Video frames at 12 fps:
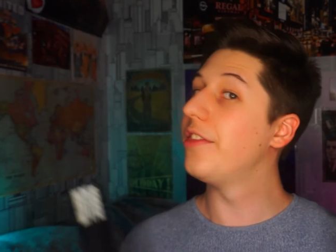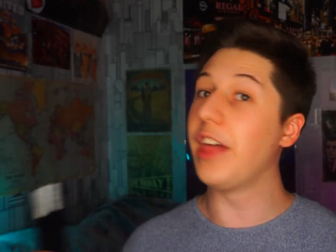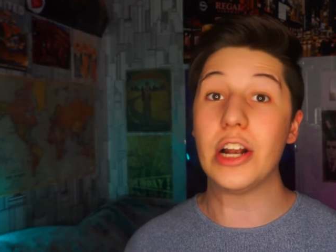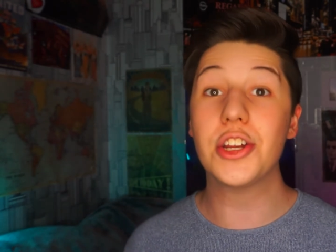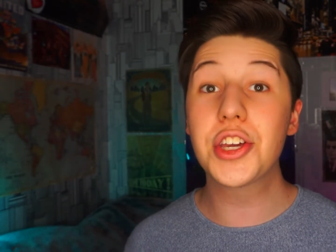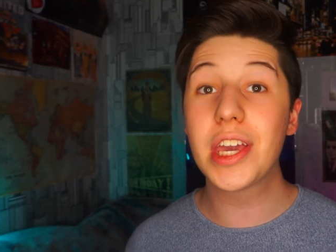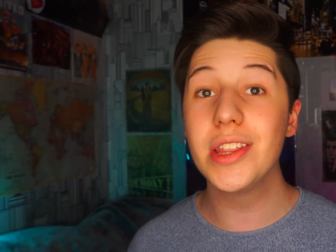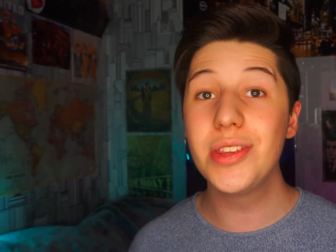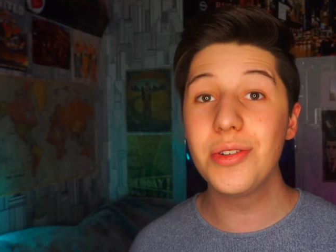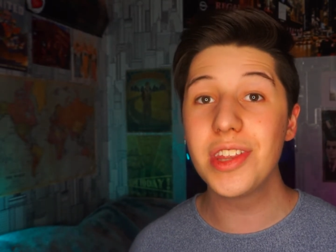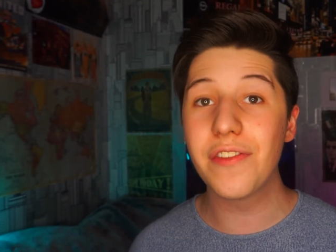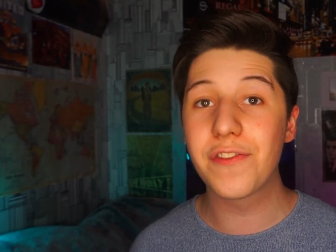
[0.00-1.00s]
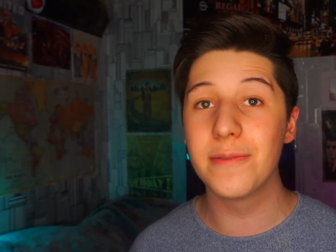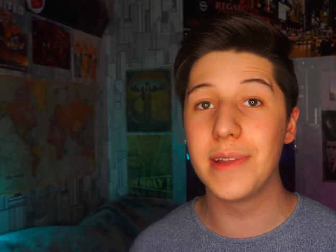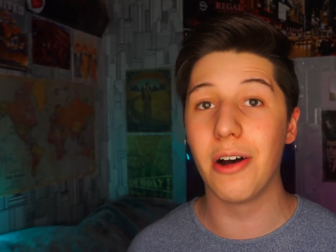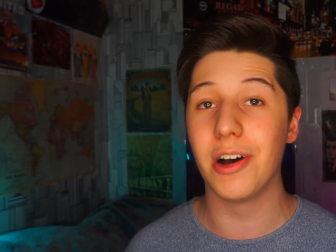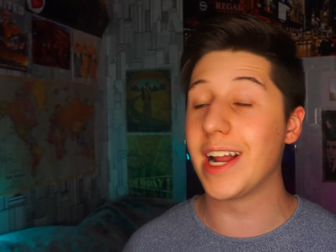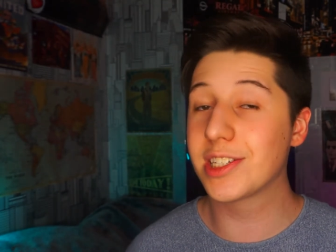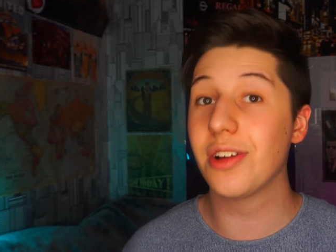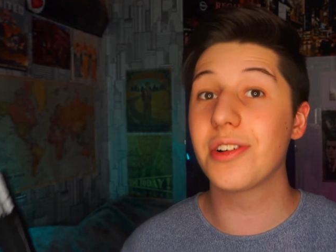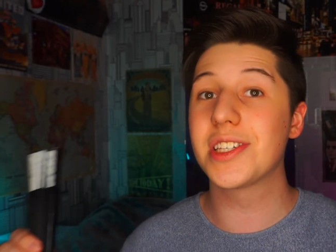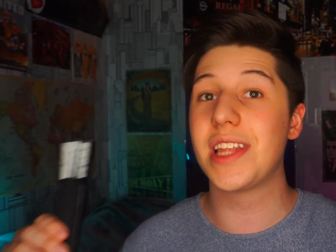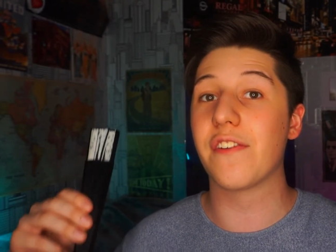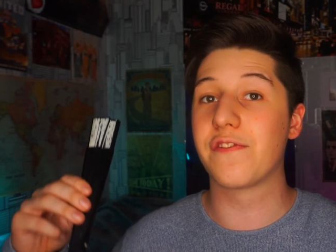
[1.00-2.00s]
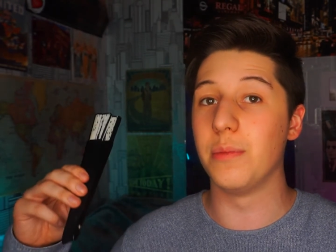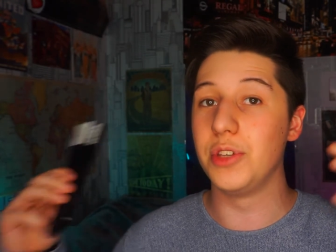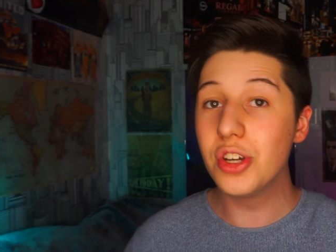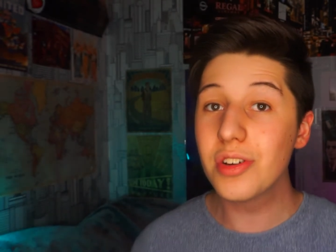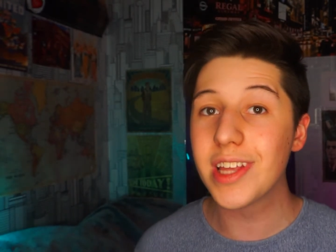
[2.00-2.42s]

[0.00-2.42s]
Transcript: then you can do that from now on, as long as they're from your